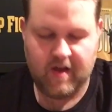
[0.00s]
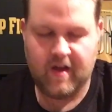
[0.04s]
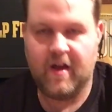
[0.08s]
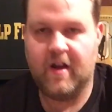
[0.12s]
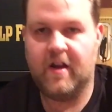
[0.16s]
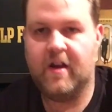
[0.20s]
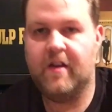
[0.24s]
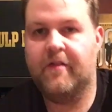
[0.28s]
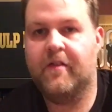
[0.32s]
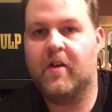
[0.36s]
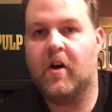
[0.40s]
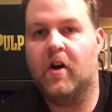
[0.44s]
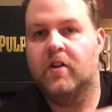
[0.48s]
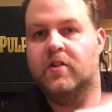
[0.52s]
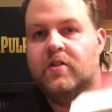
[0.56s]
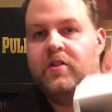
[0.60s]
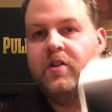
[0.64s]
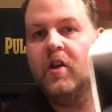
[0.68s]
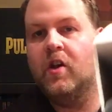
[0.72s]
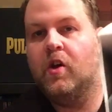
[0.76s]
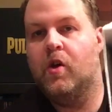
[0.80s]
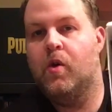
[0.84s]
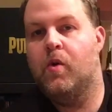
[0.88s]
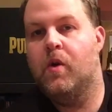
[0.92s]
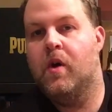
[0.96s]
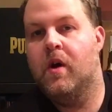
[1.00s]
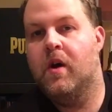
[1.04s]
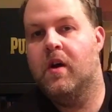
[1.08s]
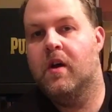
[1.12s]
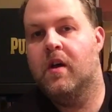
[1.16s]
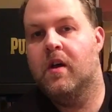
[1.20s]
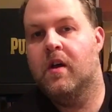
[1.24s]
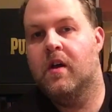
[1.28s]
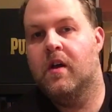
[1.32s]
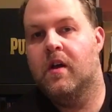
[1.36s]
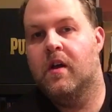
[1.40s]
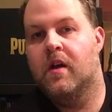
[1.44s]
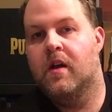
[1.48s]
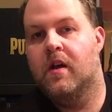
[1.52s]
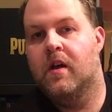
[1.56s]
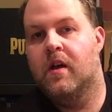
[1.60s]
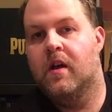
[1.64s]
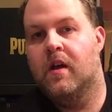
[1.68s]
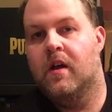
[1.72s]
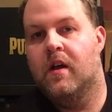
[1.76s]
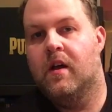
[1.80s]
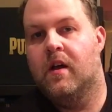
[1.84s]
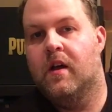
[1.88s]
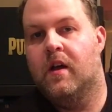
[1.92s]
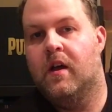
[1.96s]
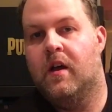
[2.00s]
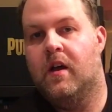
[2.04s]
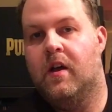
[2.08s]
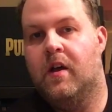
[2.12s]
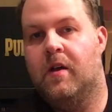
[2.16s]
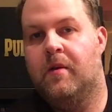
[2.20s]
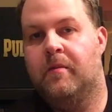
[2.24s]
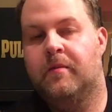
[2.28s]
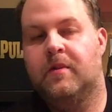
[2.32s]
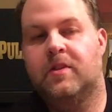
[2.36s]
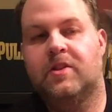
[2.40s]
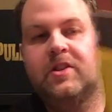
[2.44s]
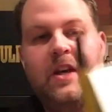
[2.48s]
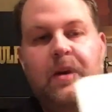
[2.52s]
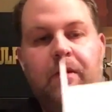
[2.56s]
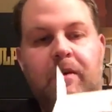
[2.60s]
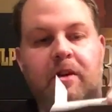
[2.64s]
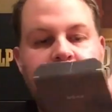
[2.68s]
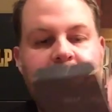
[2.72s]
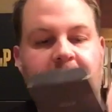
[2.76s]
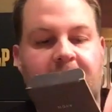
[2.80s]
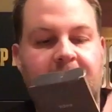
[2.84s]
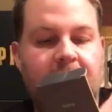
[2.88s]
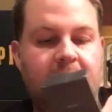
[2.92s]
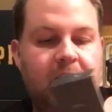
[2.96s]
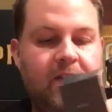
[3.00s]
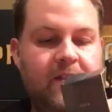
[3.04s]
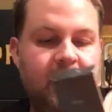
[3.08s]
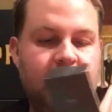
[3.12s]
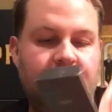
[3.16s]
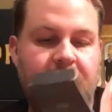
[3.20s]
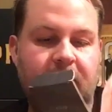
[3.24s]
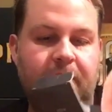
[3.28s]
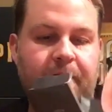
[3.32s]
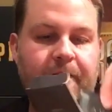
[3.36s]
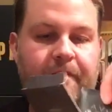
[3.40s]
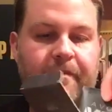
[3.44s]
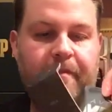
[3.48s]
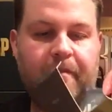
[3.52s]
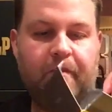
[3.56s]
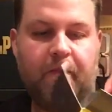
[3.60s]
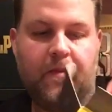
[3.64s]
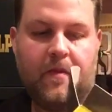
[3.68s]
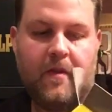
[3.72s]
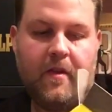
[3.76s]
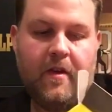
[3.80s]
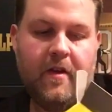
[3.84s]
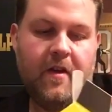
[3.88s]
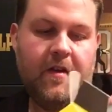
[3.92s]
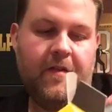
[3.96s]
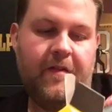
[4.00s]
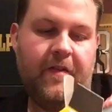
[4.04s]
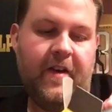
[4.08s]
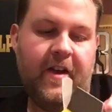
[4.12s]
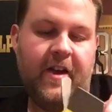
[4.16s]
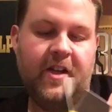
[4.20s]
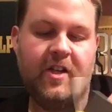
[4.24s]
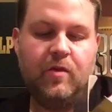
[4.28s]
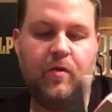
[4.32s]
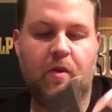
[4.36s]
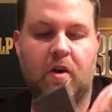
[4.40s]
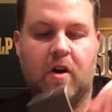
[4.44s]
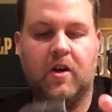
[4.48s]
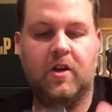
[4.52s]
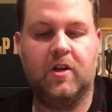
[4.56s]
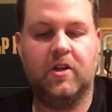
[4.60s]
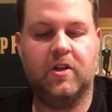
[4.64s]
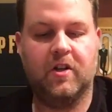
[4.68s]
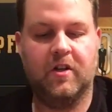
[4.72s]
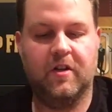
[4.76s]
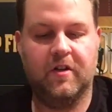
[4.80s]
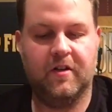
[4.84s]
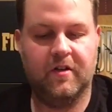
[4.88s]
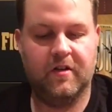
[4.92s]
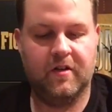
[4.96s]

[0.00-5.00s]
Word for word: And you've got two um, shower gels and a face wash.